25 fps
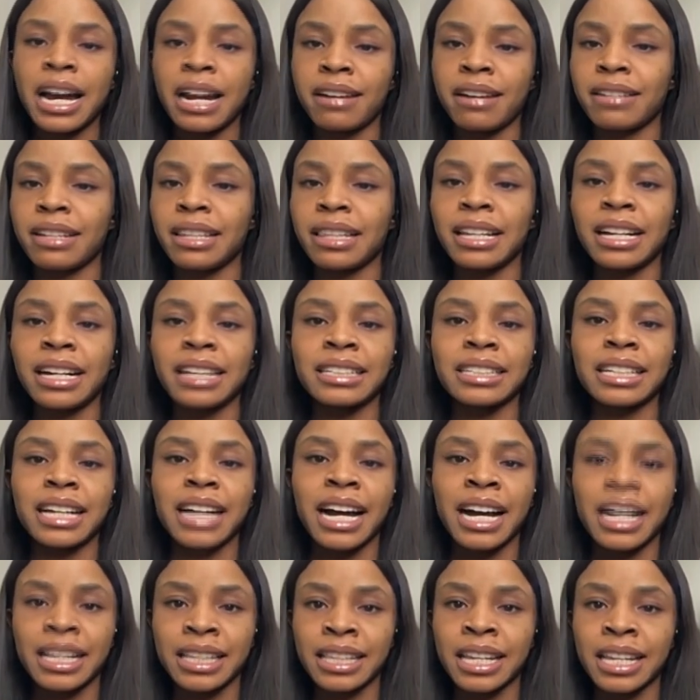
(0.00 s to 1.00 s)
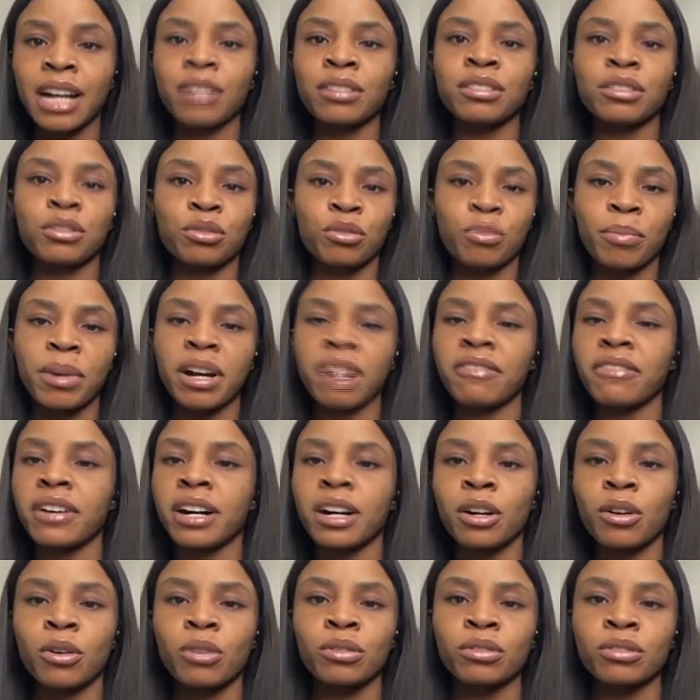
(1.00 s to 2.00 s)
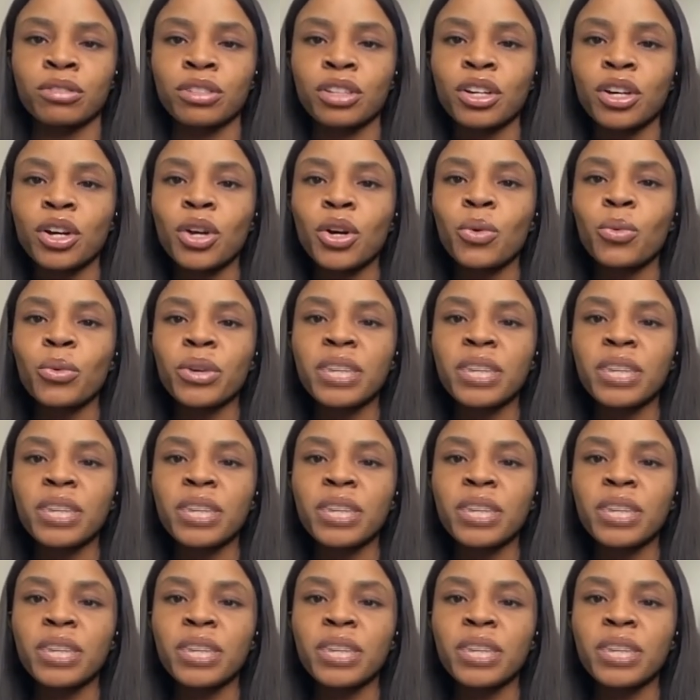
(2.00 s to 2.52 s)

Ireland, and now the Super Falcons.